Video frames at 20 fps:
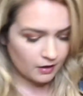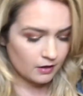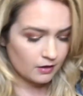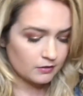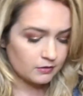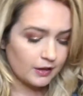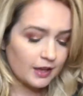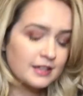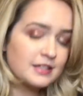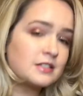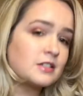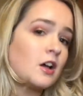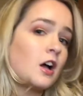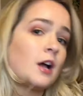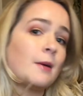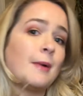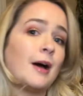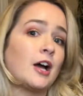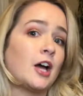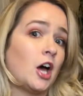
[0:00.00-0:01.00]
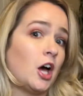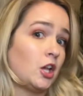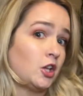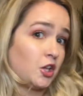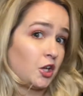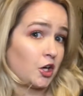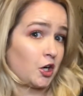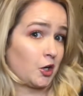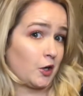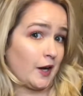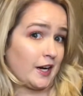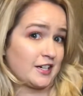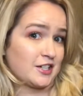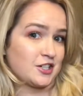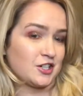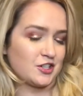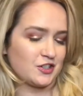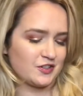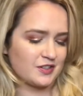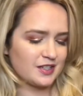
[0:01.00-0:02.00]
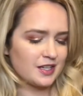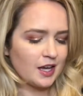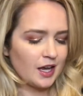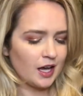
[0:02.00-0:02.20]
Let's talk about color correctors.